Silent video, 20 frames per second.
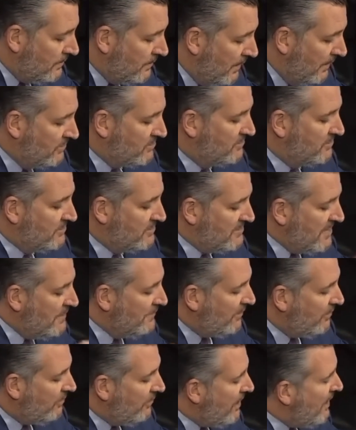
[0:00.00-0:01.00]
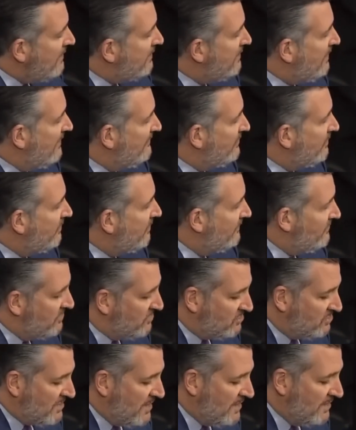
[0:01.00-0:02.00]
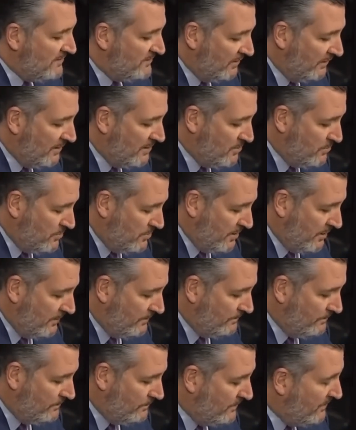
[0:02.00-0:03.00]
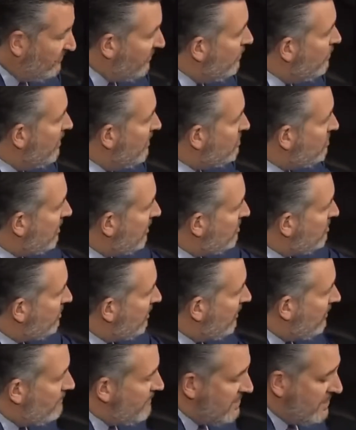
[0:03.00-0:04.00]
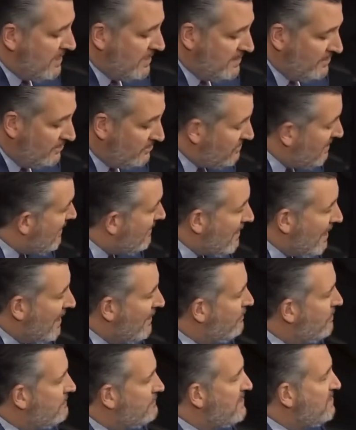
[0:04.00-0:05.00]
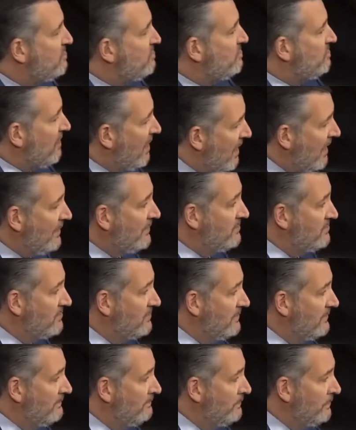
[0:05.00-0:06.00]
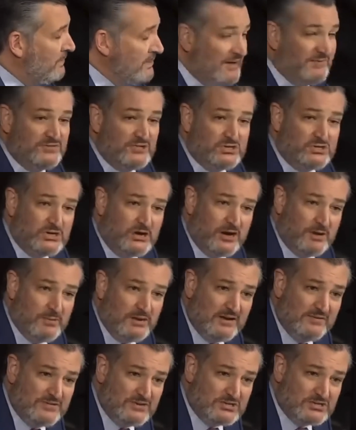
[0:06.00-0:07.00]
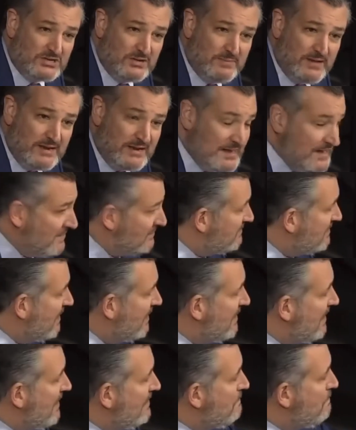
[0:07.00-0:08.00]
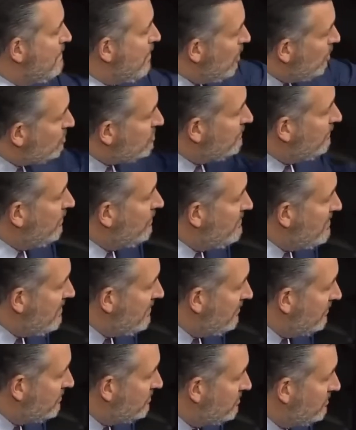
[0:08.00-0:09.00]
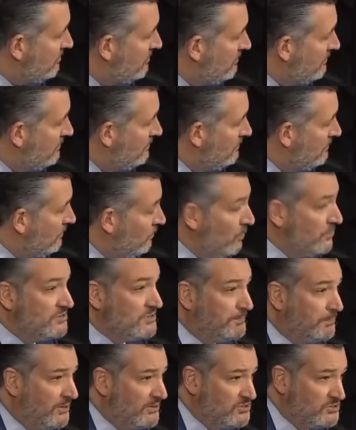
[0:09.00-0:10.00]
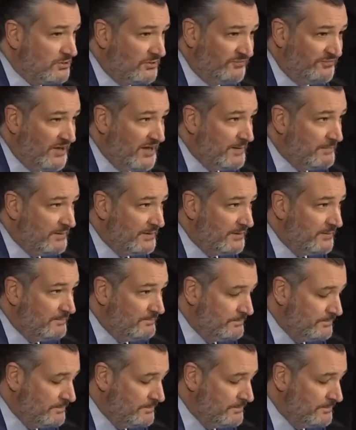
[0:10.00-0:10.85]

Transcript: is the Democrat governor of the state of Illinois, from which our chairman hails. I would be shocked if the chairman of this committee has not had multiple meals with the Pritzker family.